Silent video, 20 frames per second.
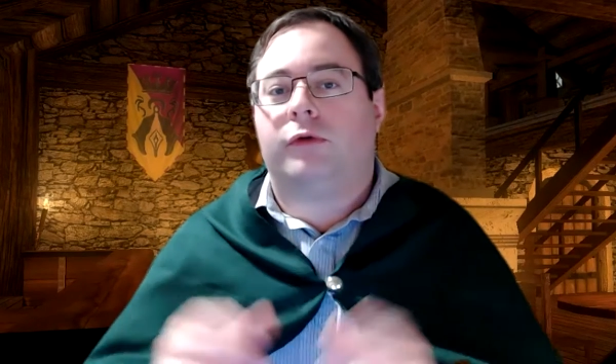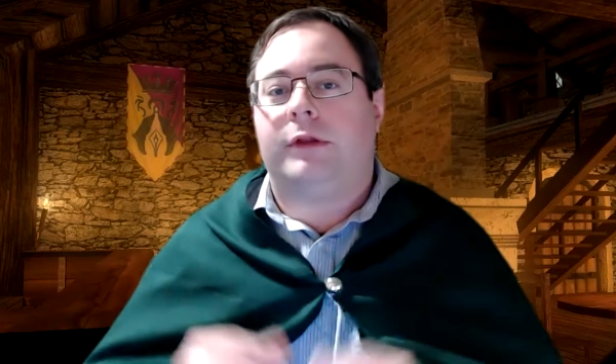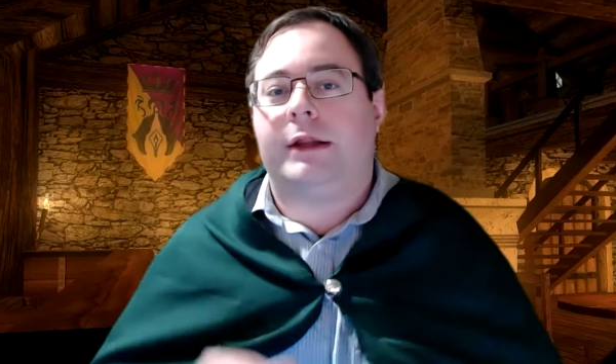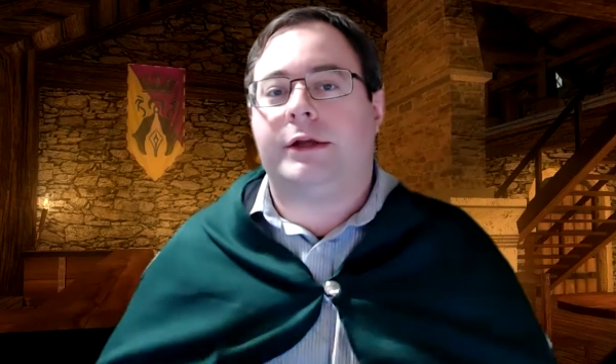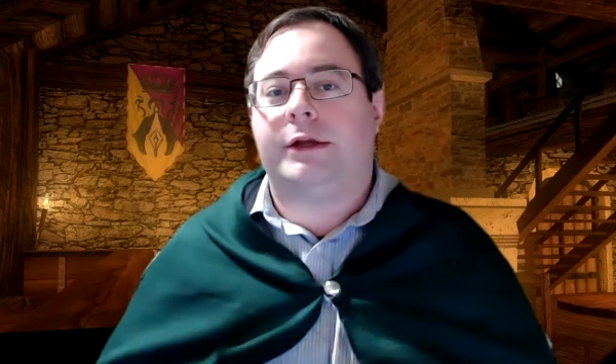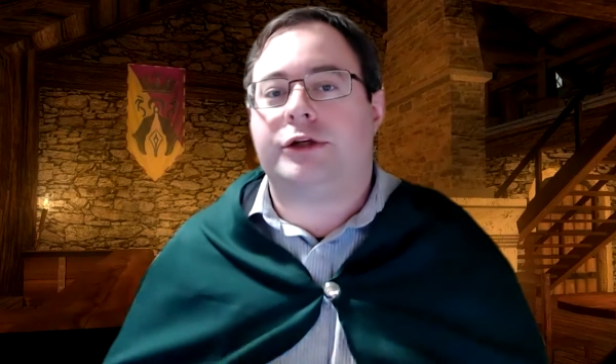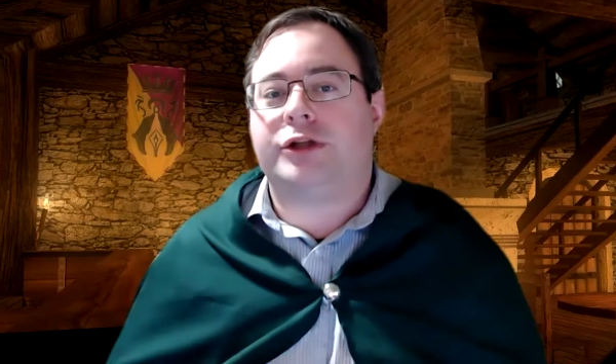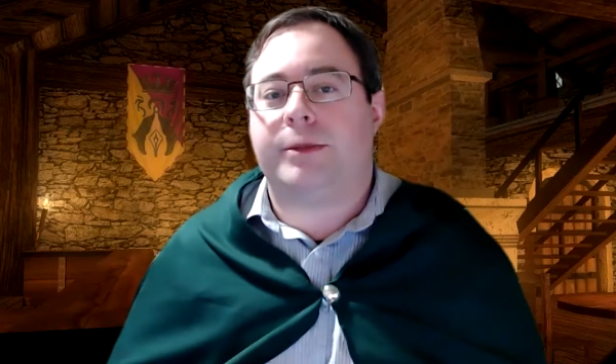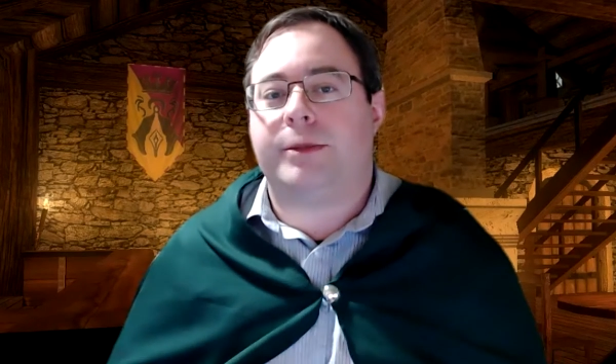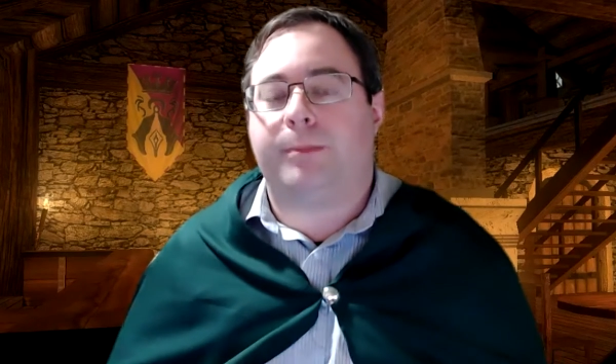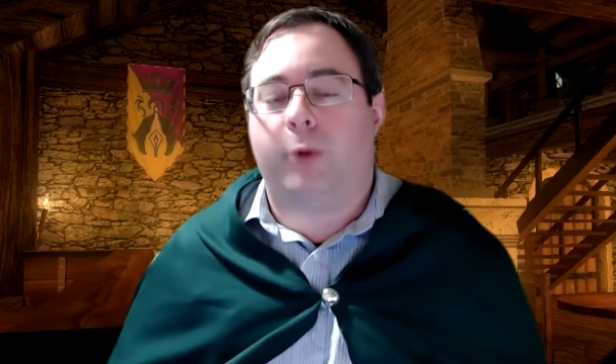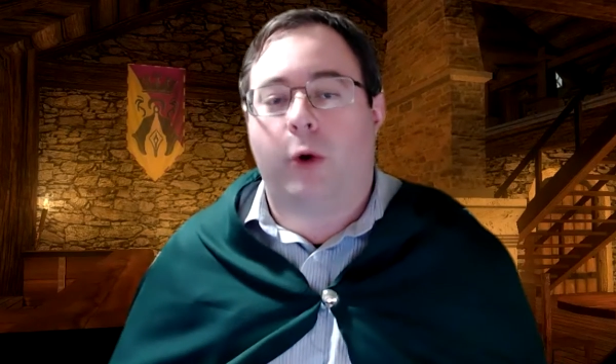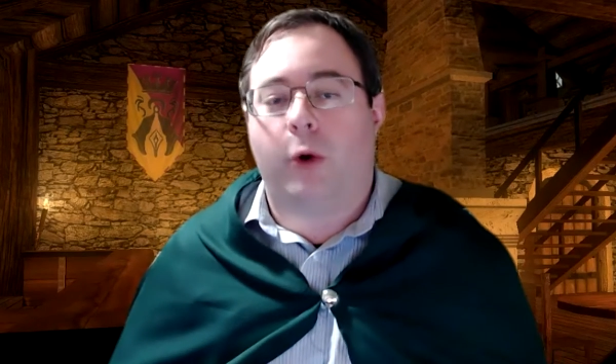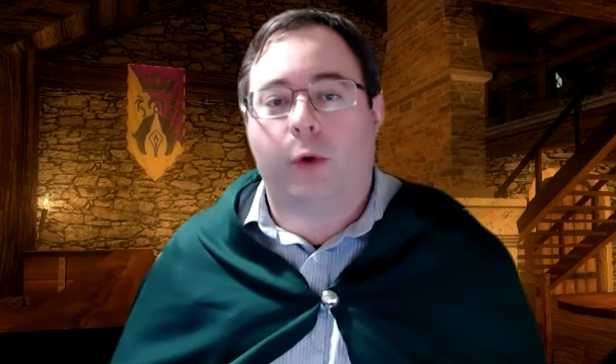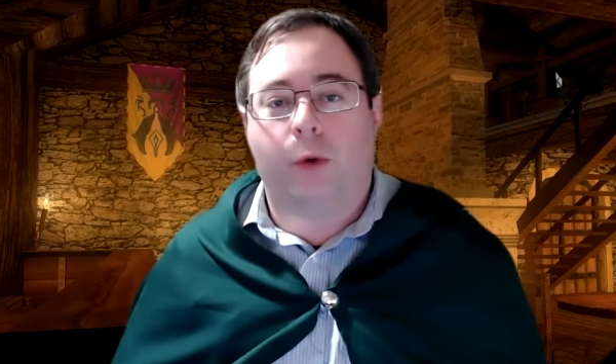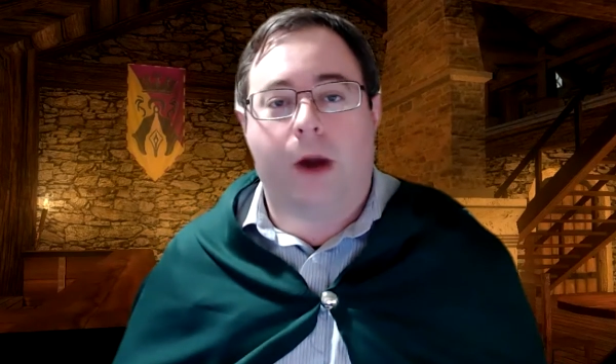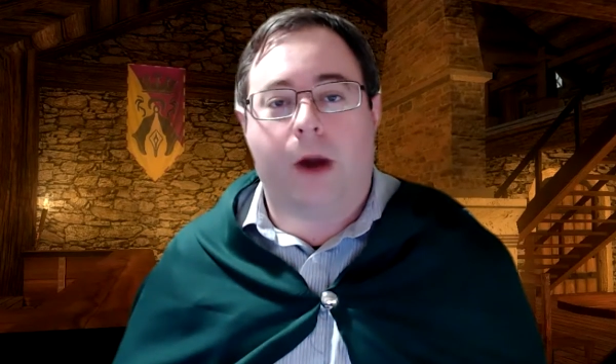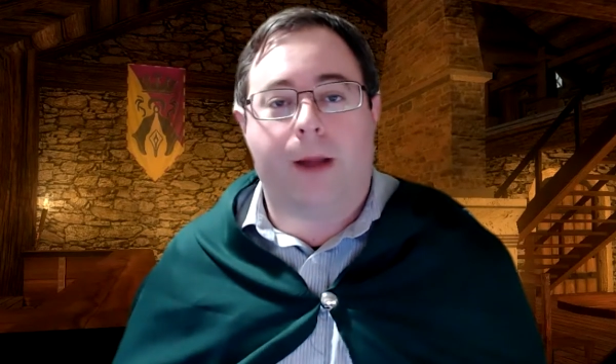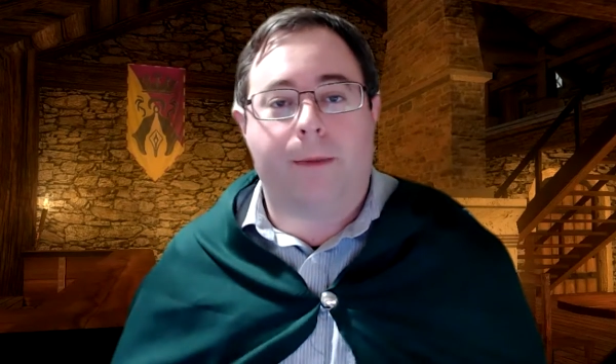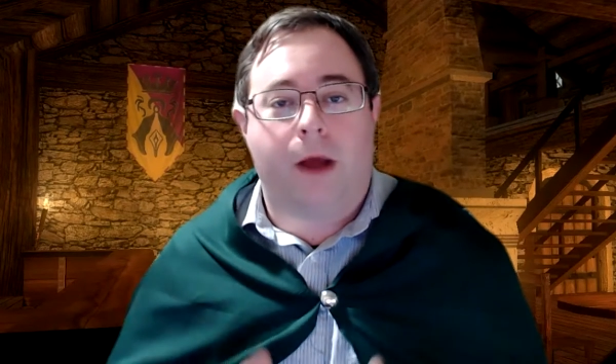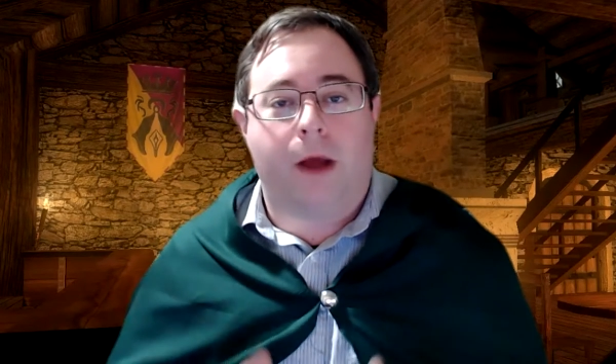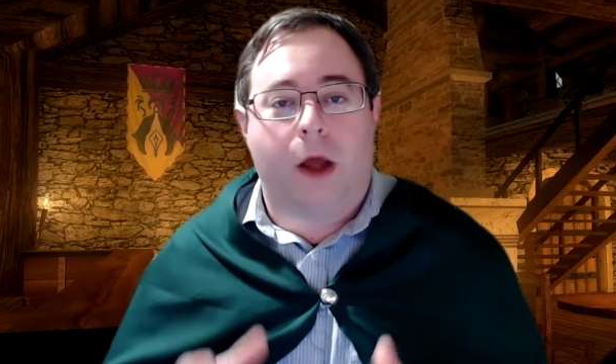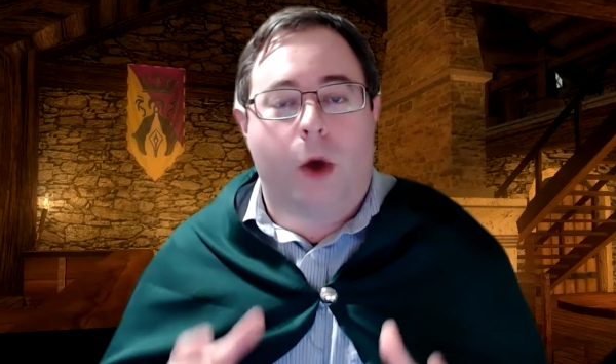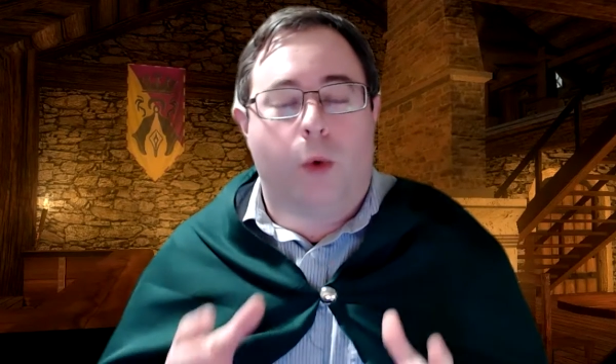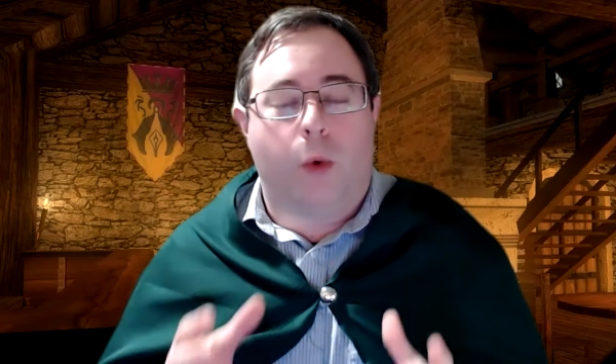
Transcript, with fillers: leadership program